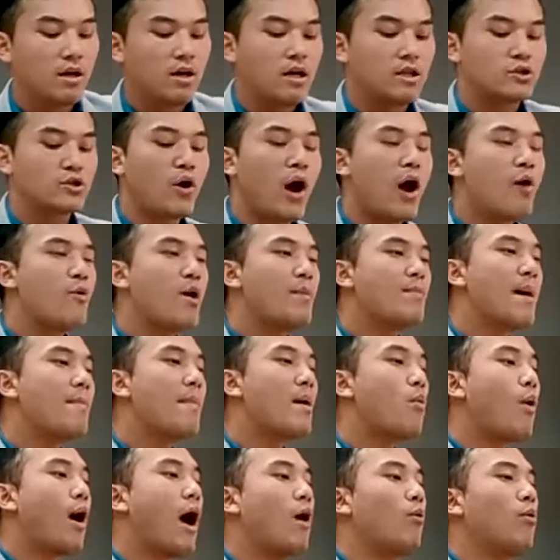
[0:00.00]
So I remember
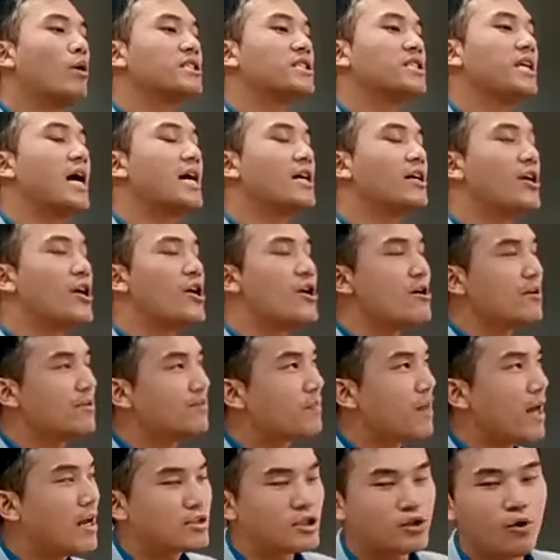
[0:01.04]
when I was younger,
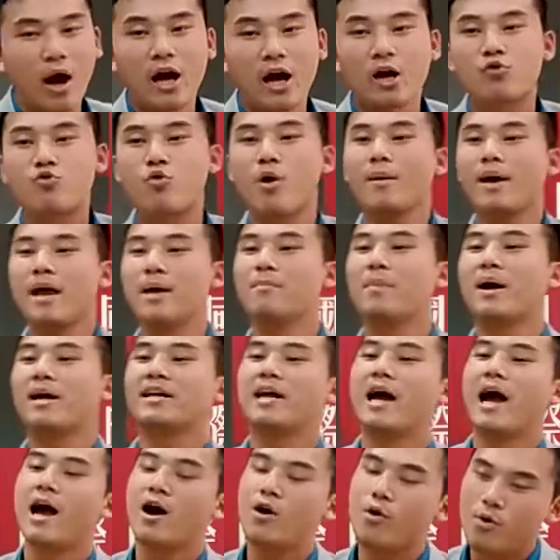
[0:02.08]
so I grew up in
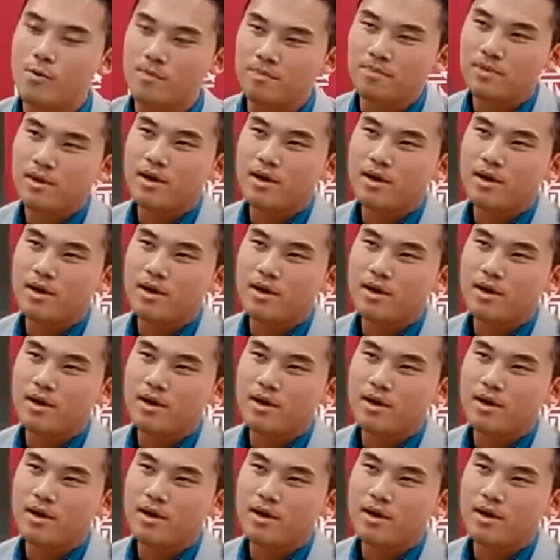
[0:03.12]
Macau,